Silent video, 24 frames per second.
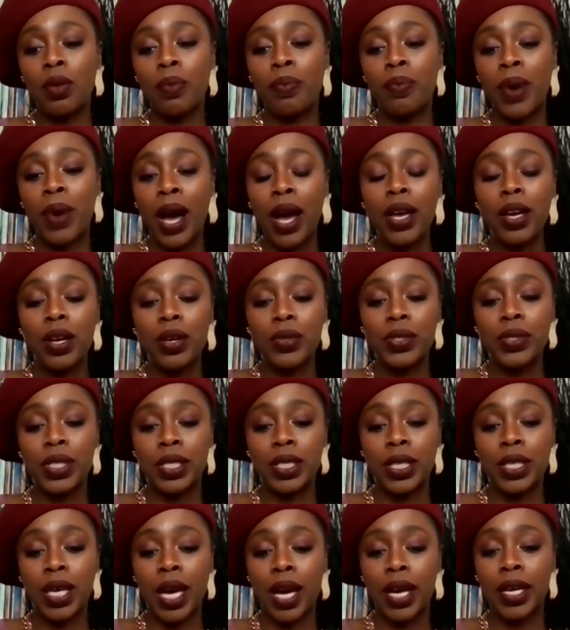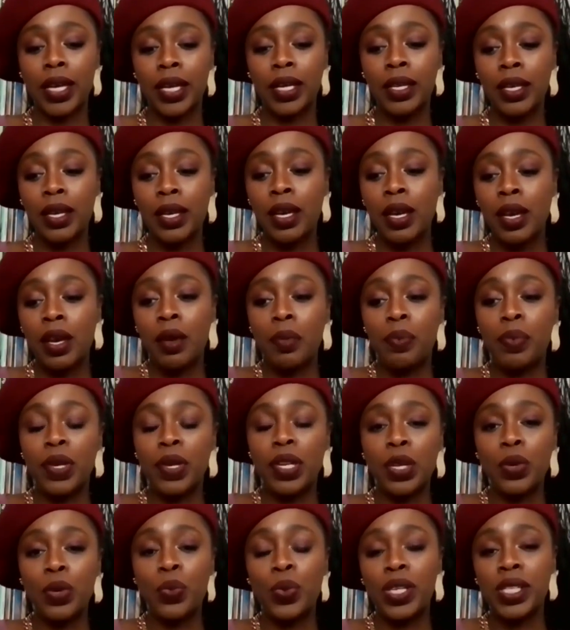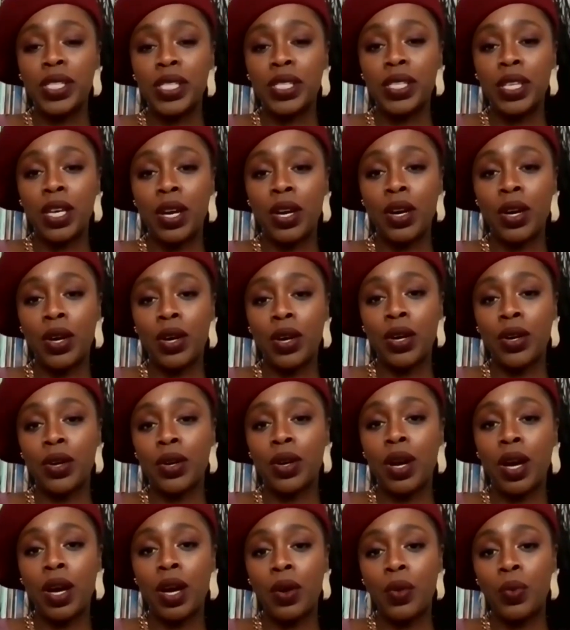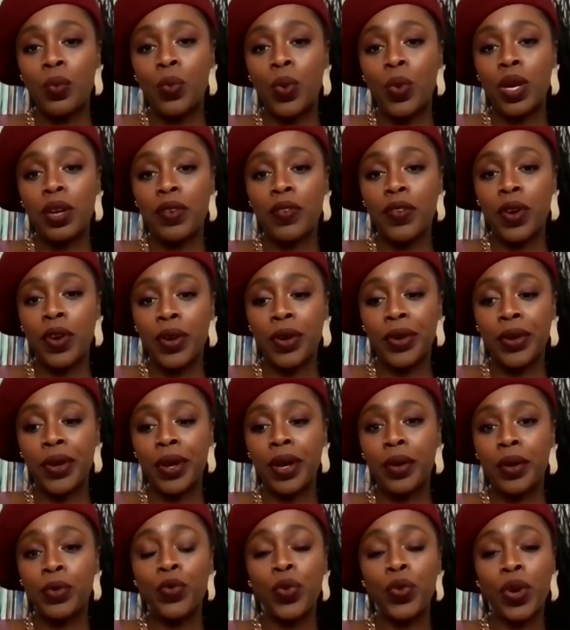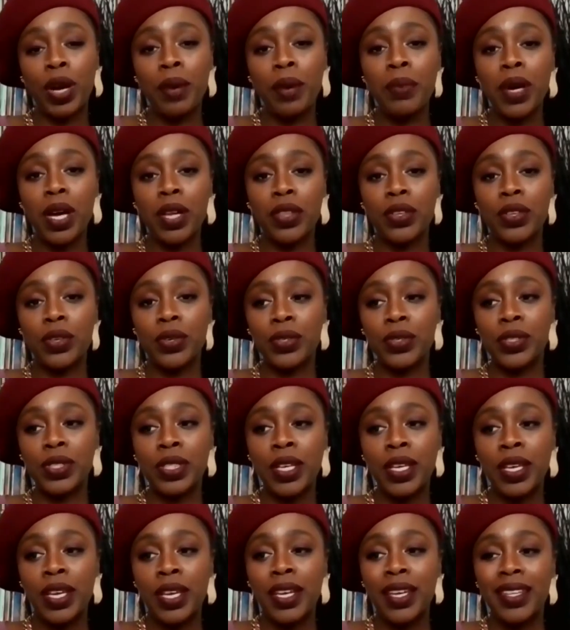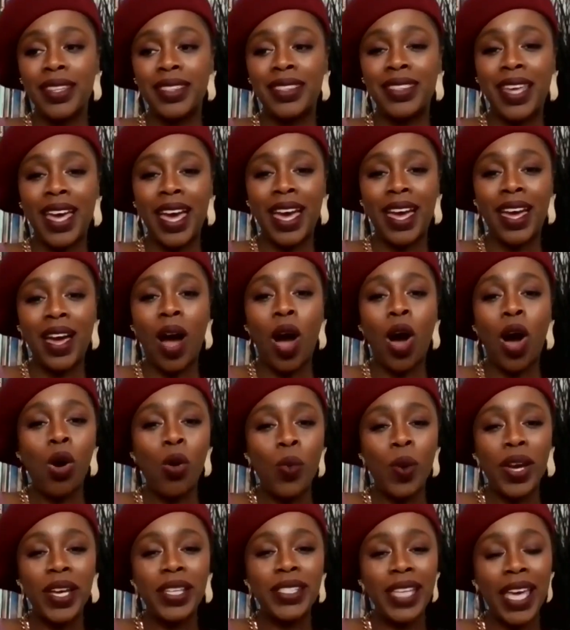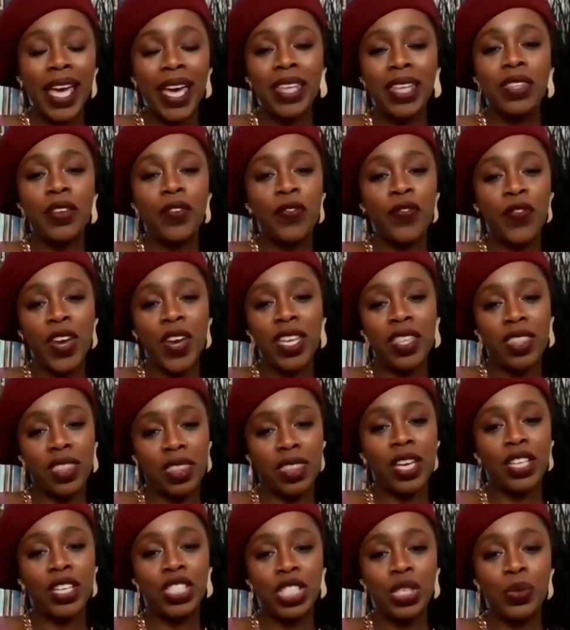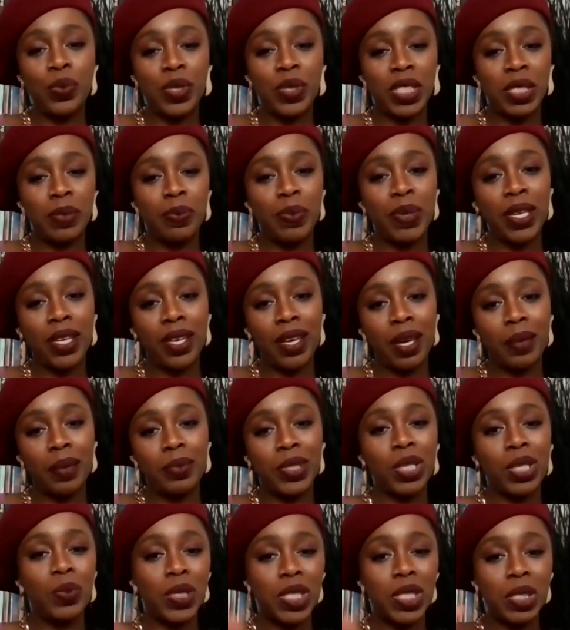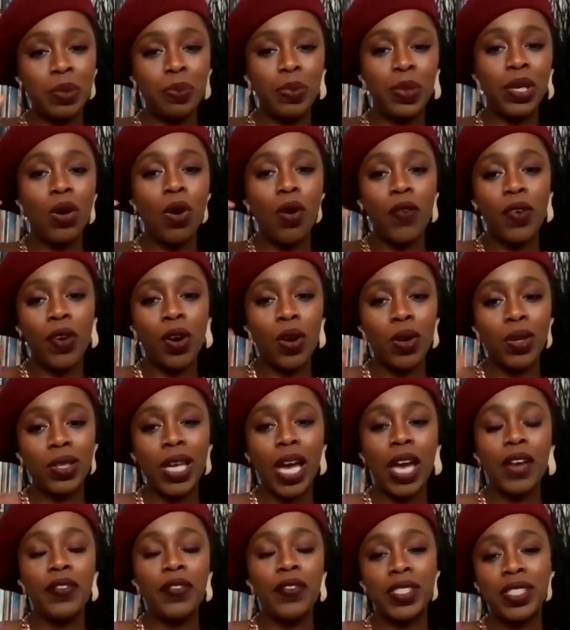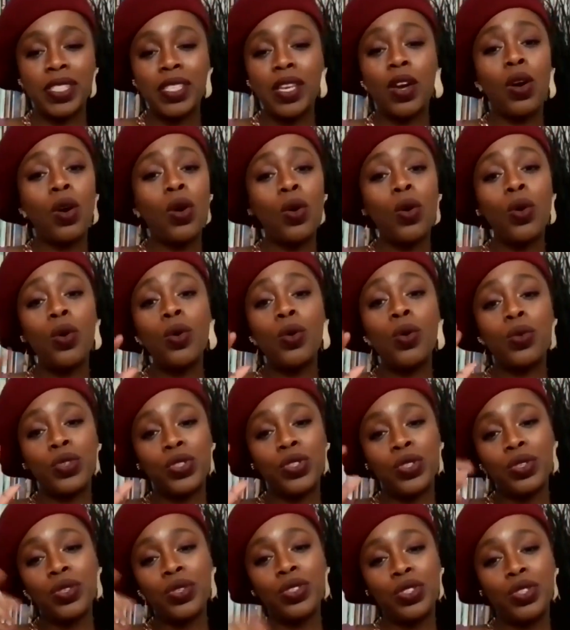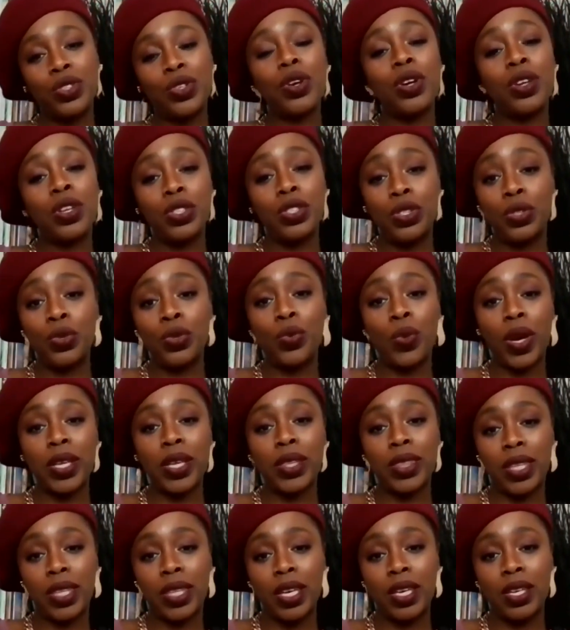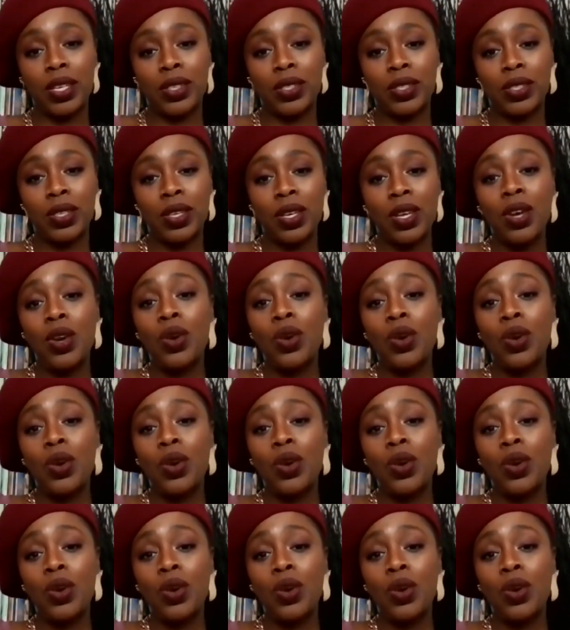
bio tonight, but it was her one of her grandmothers that always had the faith that she would speak up. She would speak over her life and say, "Oh, you're going to do great things.